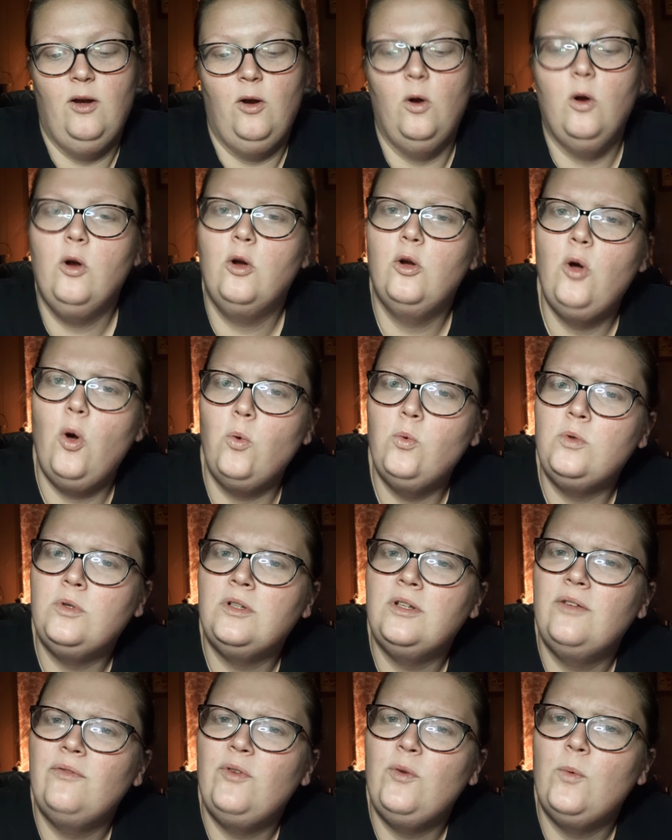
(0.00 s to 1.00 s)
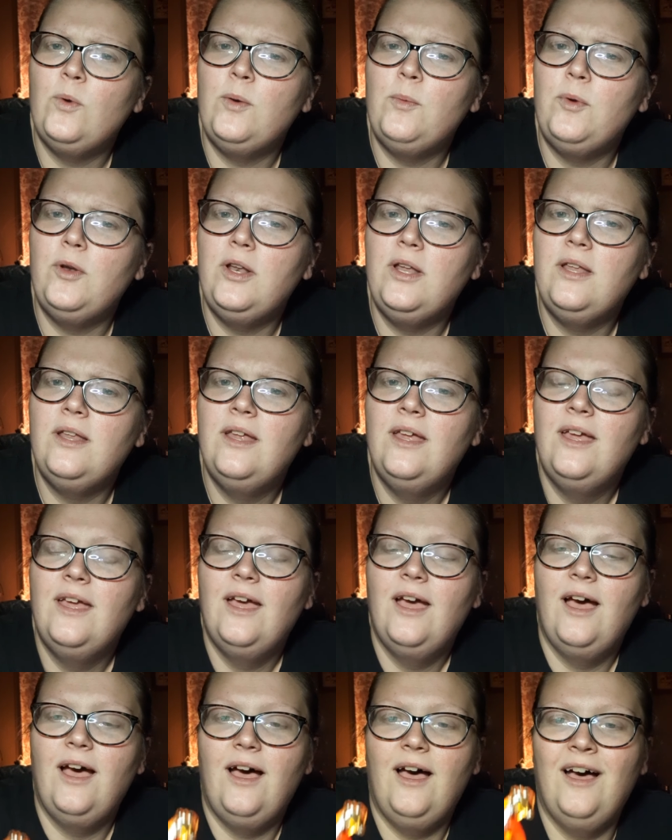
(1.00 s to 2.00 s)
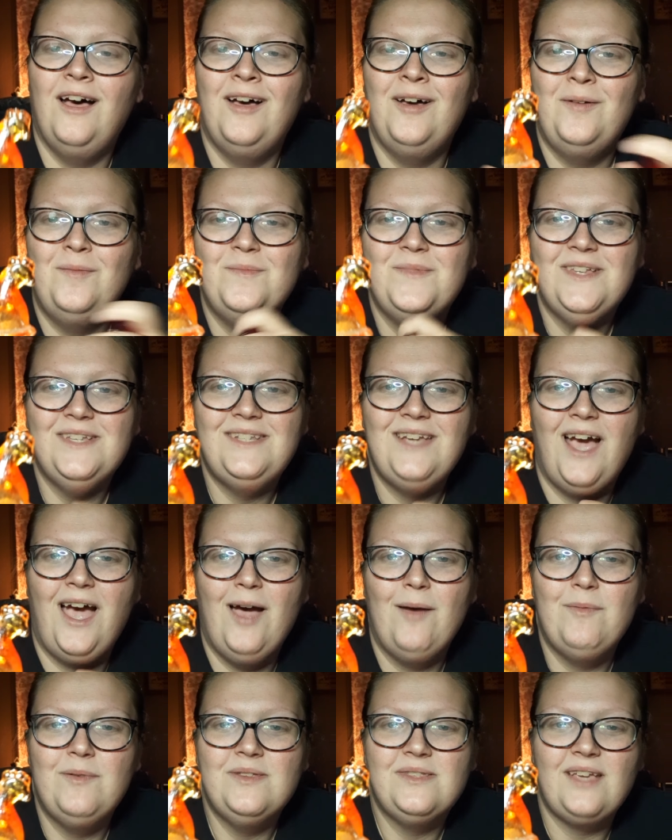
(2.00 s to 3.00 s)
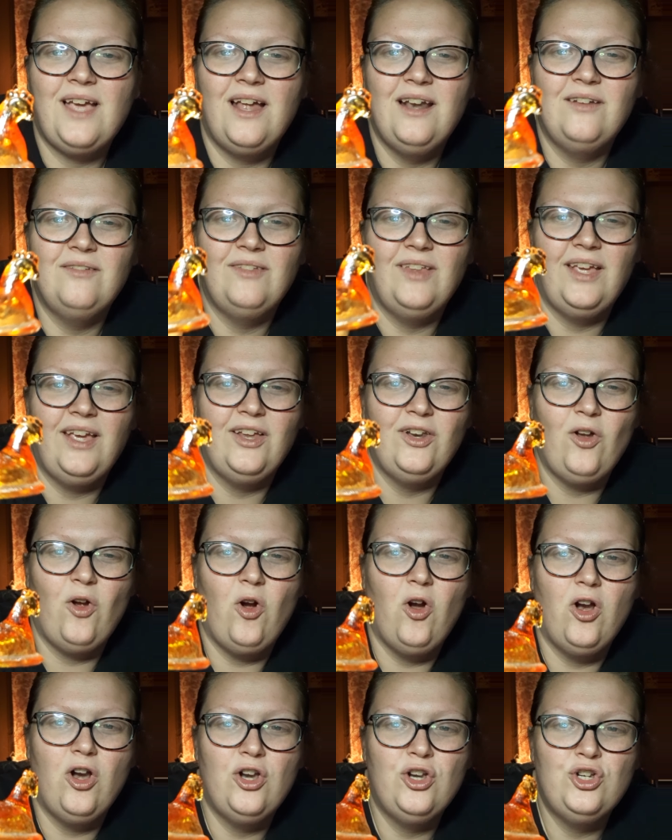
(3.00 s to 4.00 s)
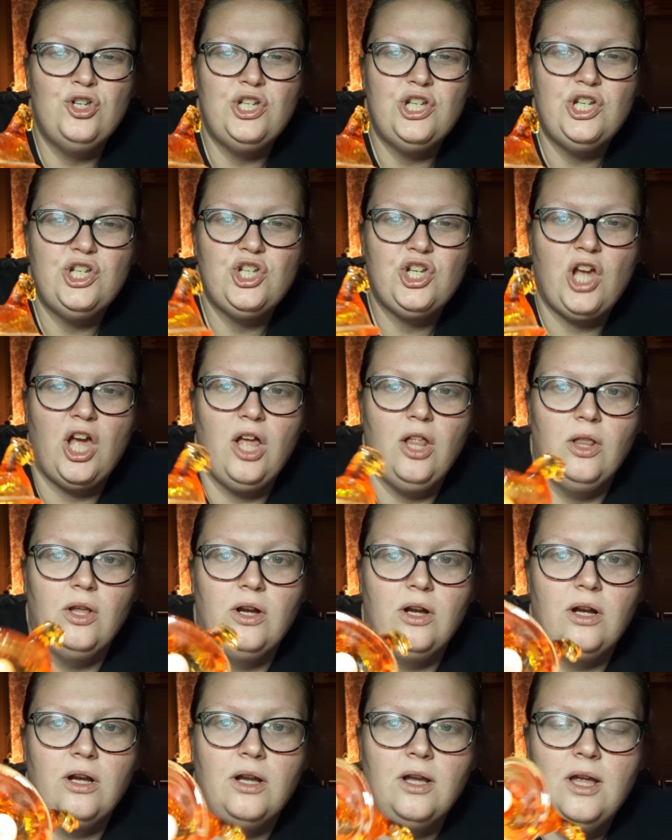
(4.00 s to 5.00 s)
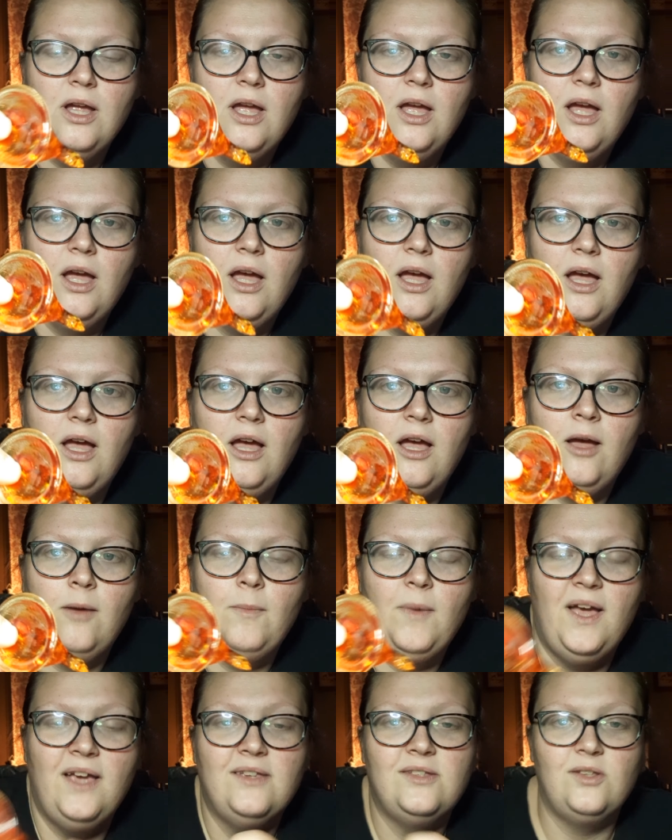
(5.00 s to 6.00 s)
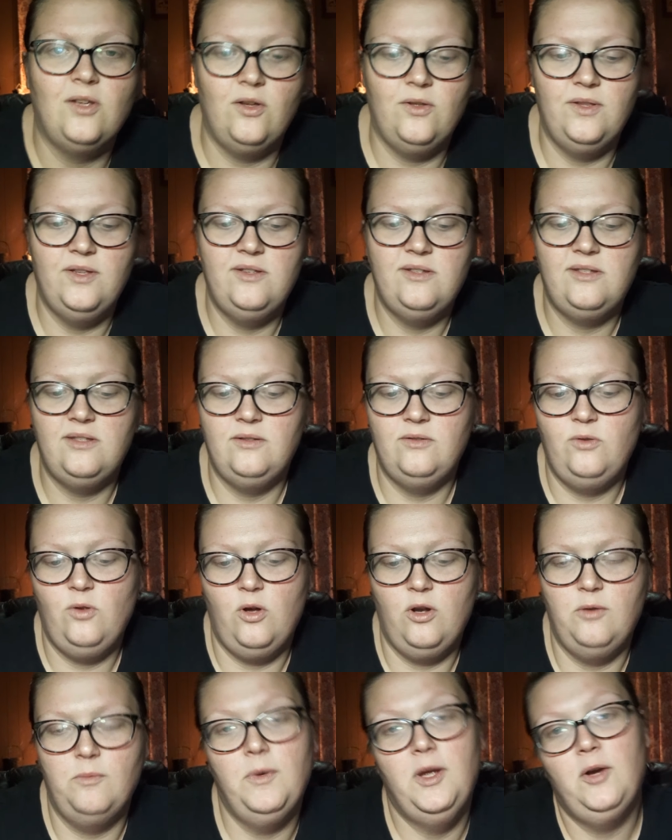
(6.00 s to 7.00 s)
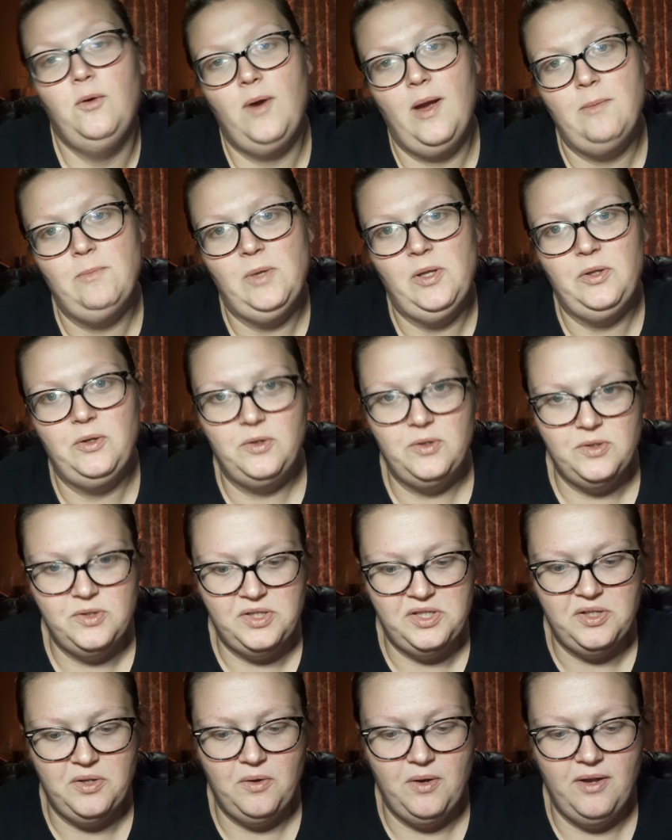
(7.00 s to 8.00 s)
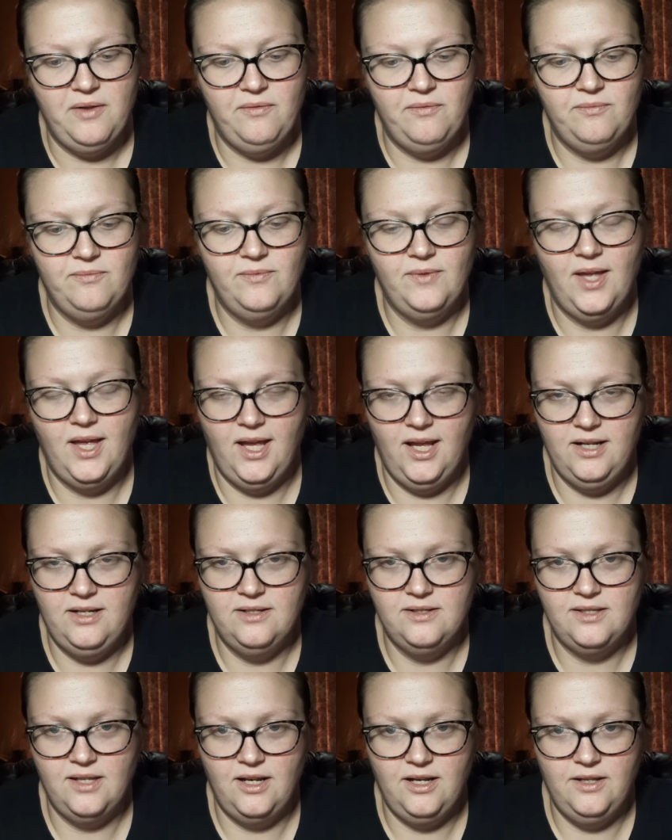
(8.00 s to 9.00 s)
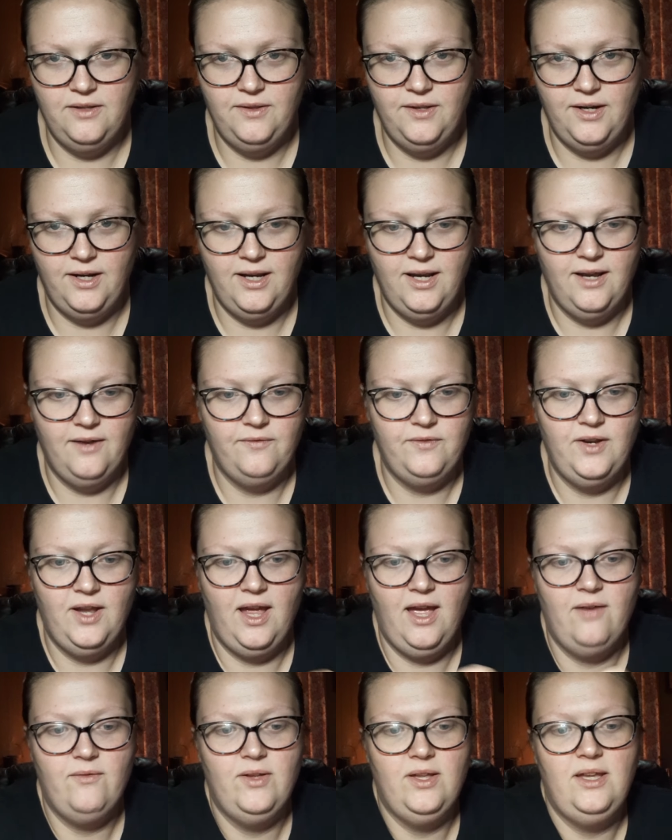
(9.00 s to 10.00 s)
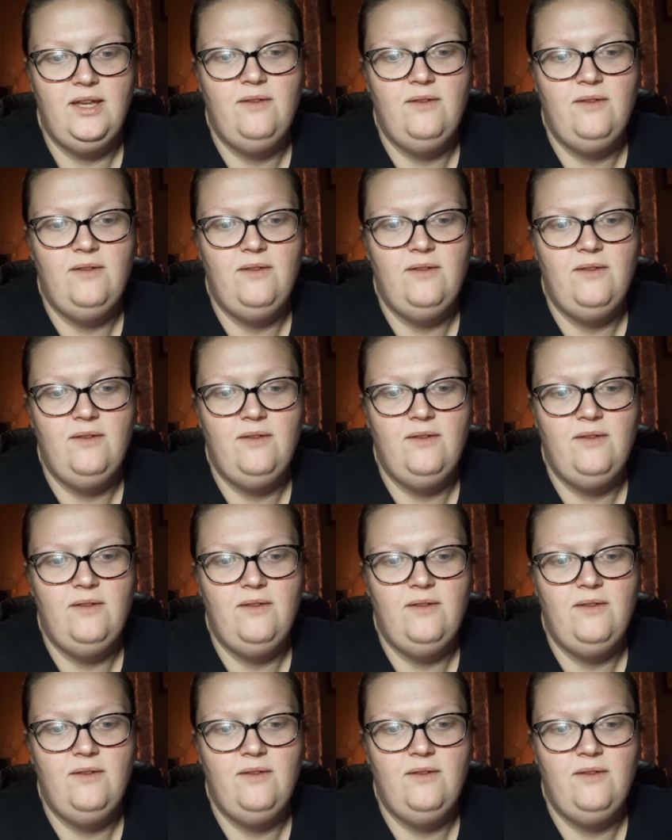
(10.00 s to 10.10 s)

Or golden, if you want to put it. The top is kind of like an orangish color. I saw this and thought of my grandmother, and so I decided that I have to have it.